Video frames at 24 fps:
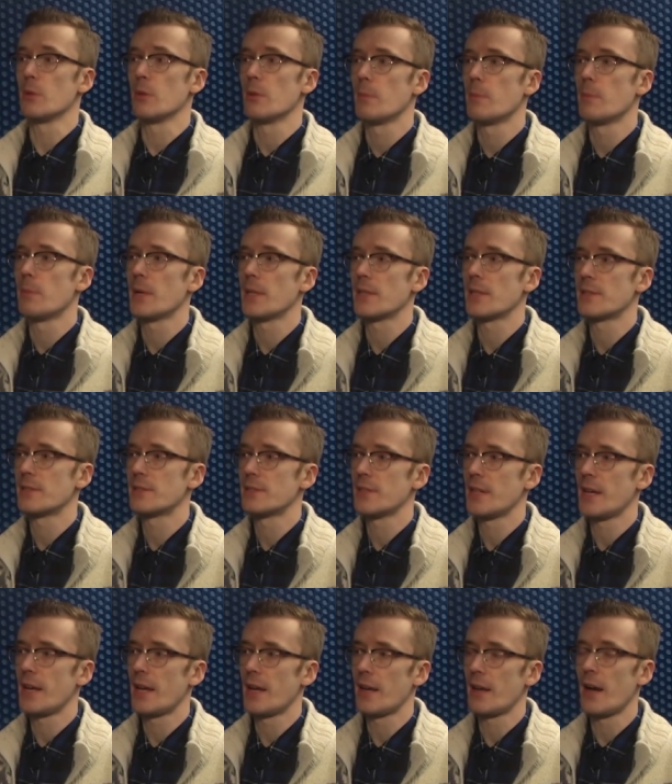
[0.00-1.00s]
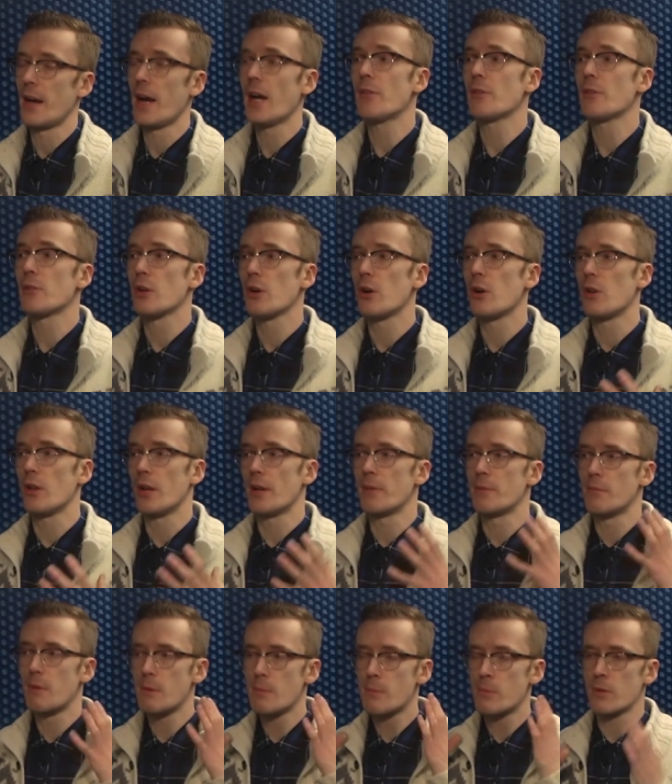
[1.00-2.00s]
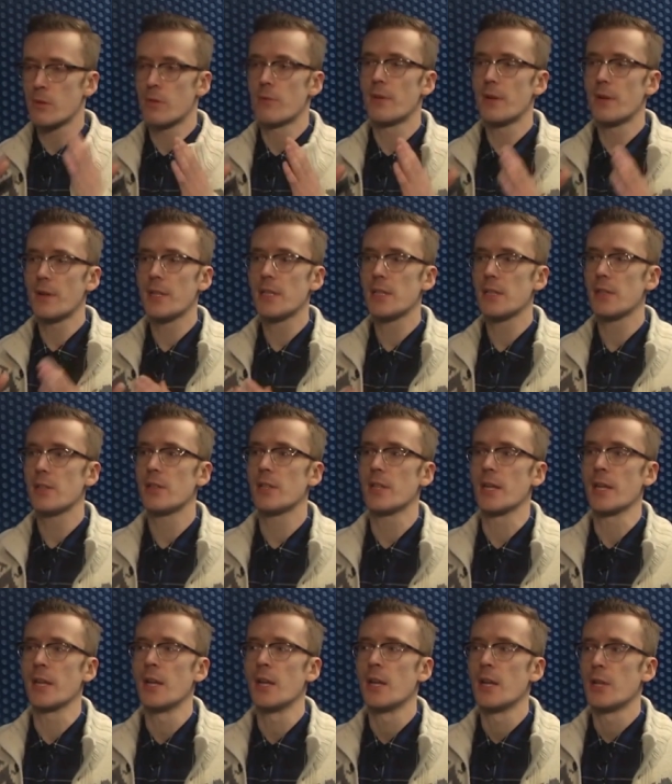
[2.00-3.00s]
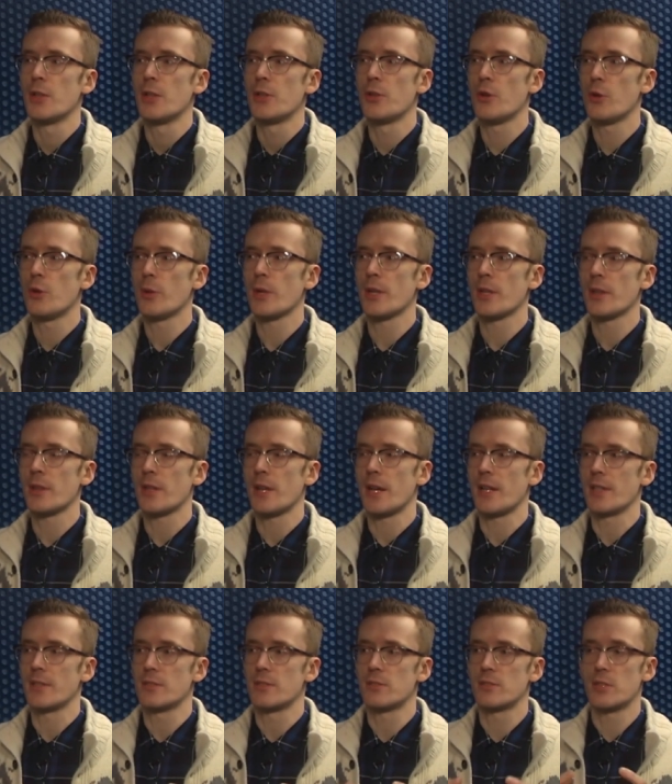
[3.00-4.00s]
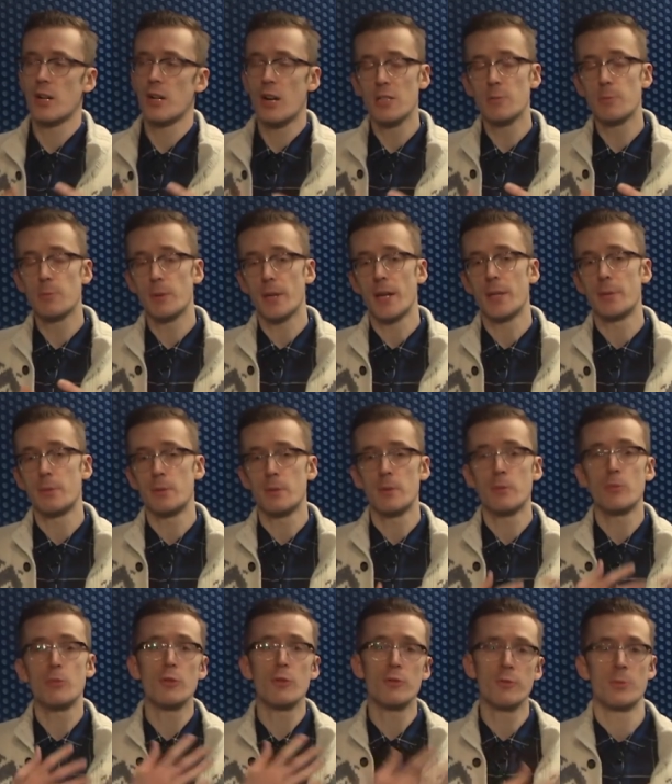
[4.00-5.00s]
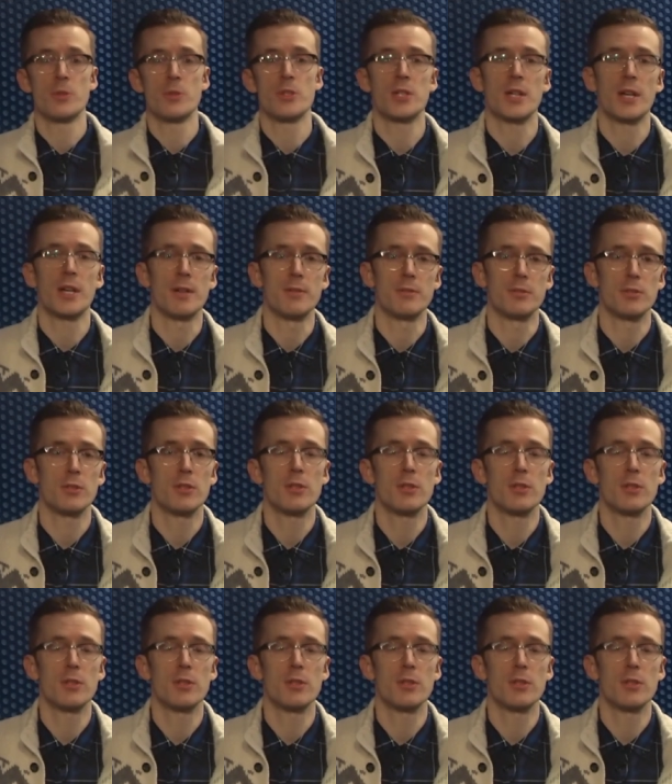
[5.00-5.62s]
But I remember very clearly knowing that Child's Play had been removed from the shelves.